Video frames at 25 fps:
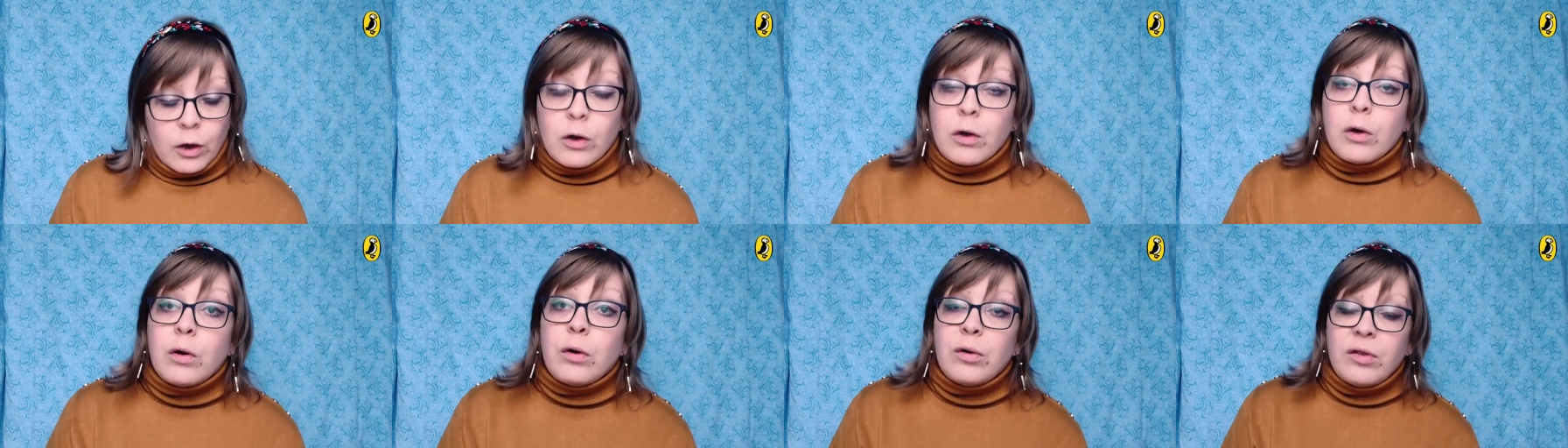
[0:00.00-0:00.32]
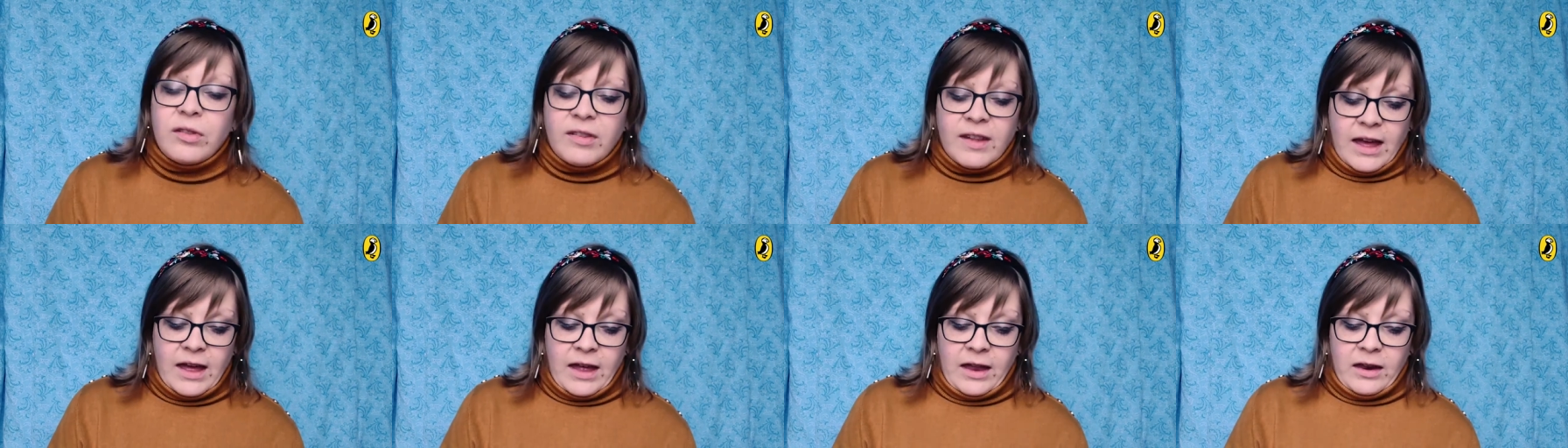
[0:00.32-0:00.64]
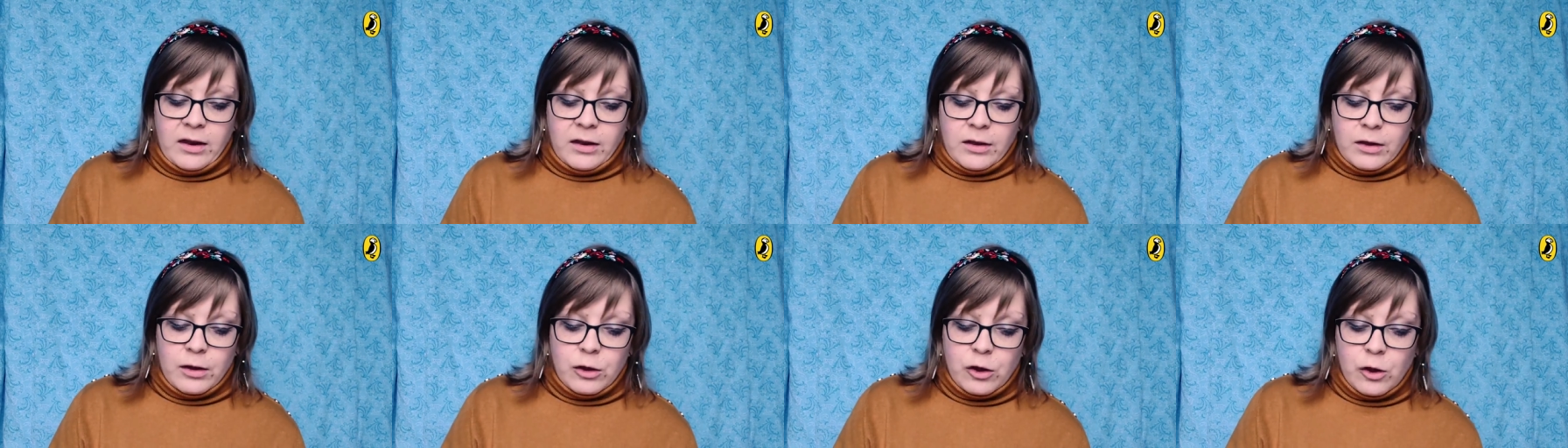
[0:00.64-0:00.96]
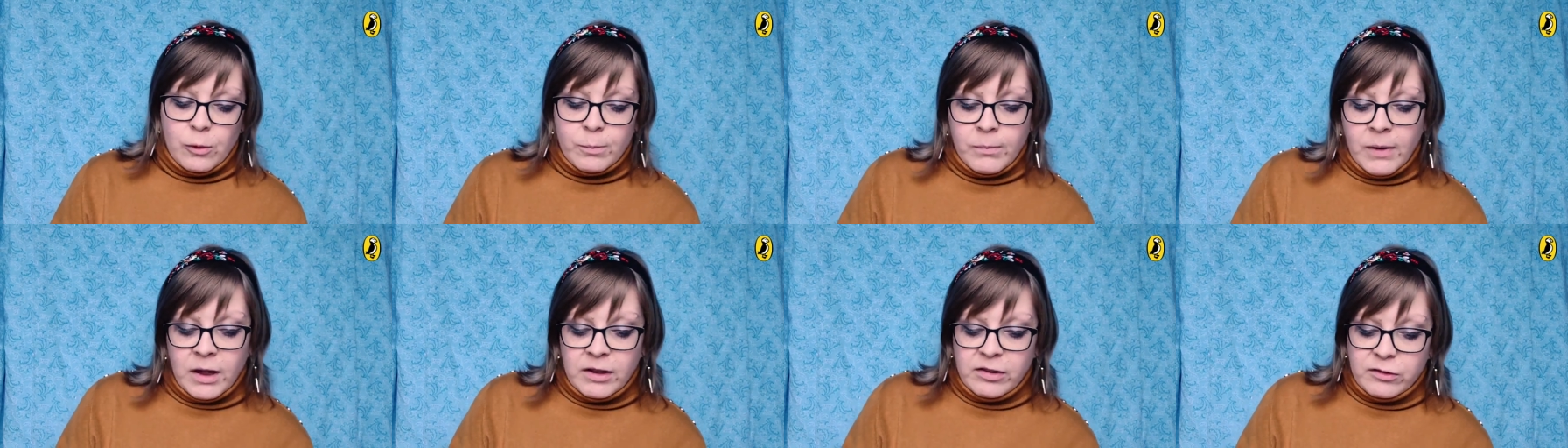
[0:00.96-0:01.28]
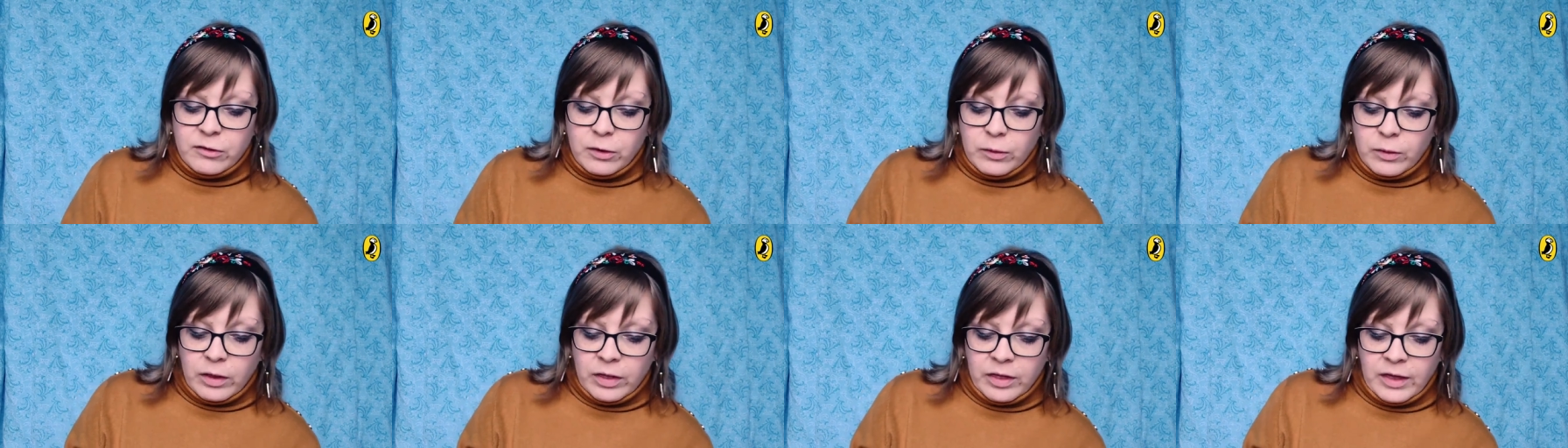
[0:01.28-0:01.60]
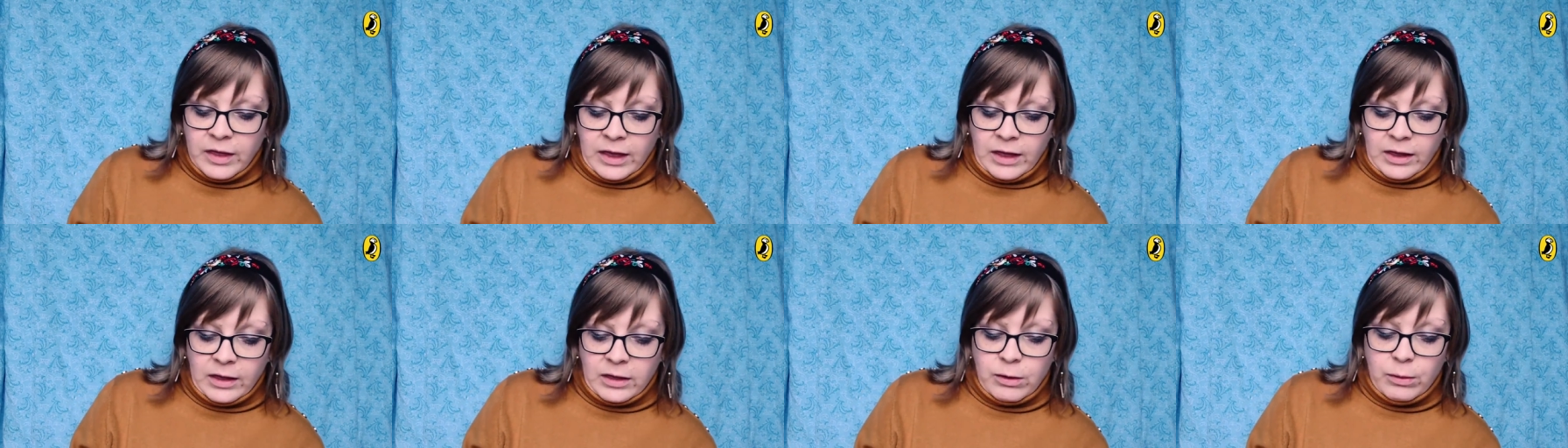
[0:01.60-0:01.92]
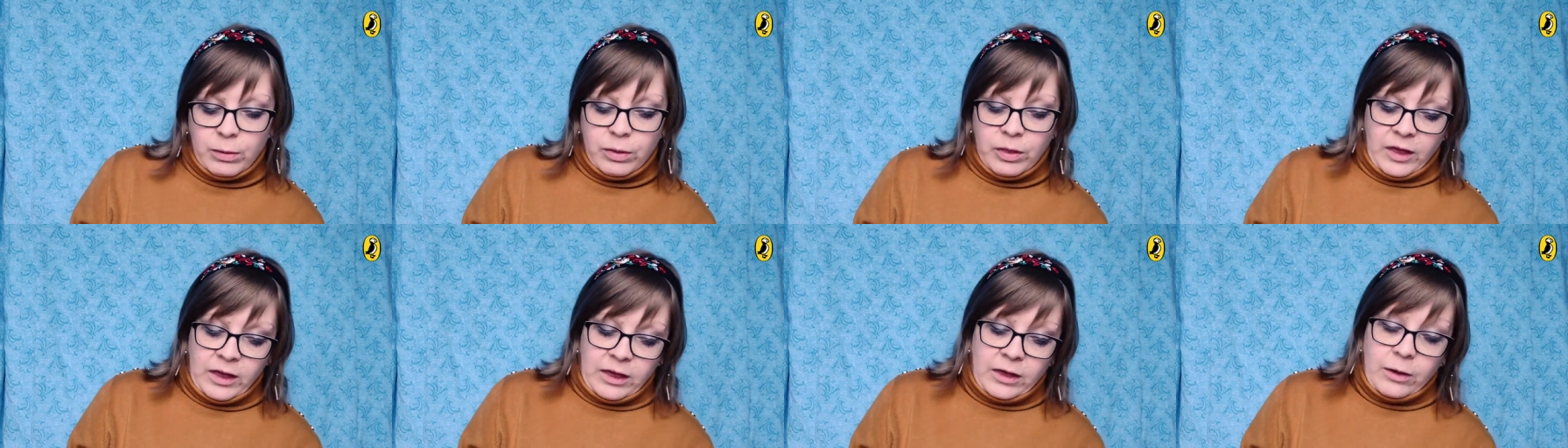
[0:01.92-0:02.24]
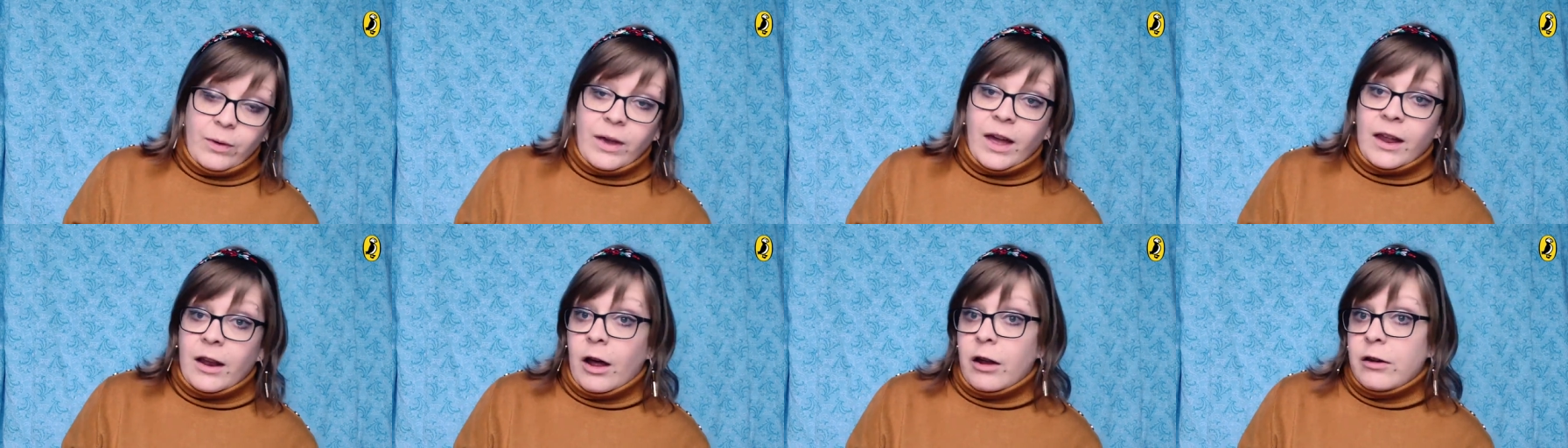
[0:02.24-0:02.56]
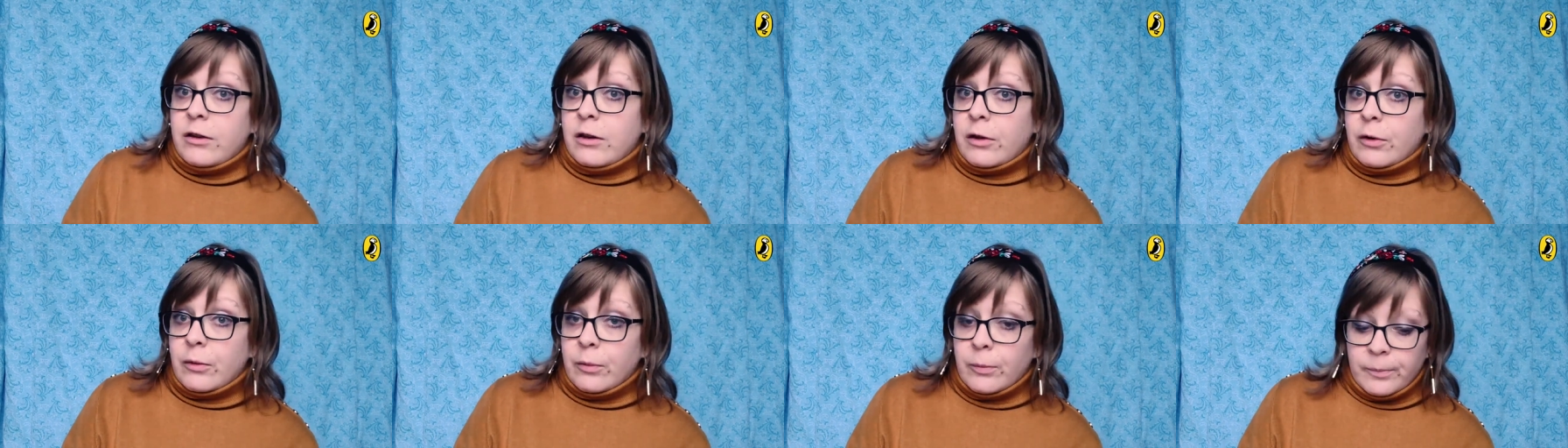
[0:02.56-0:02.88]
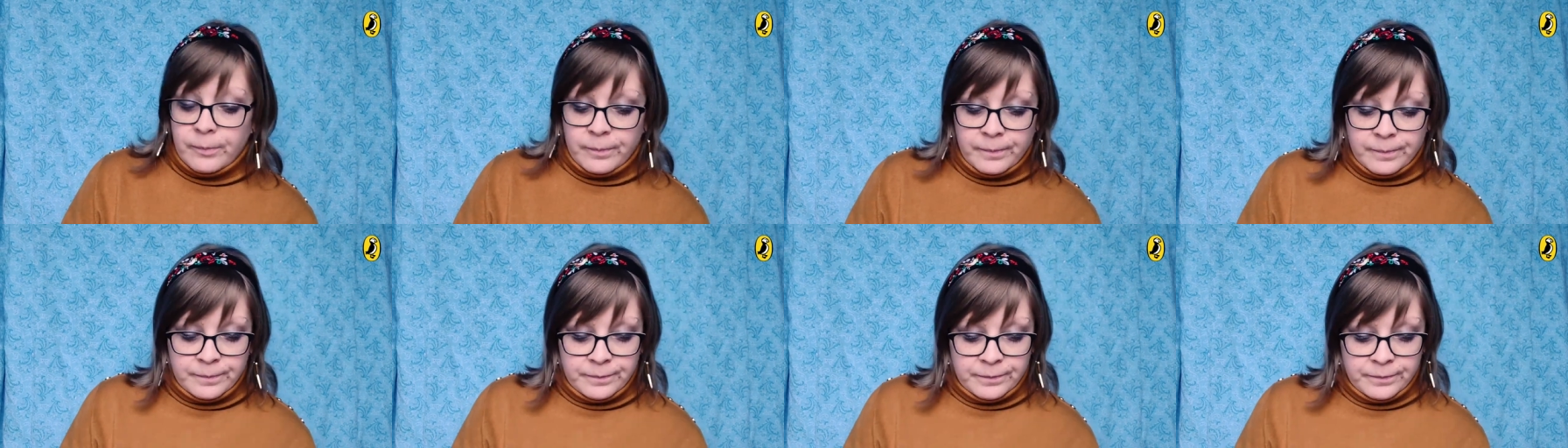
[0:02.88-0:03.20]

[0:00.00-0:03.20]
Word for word: Who said you must do the thing you think you cannot do?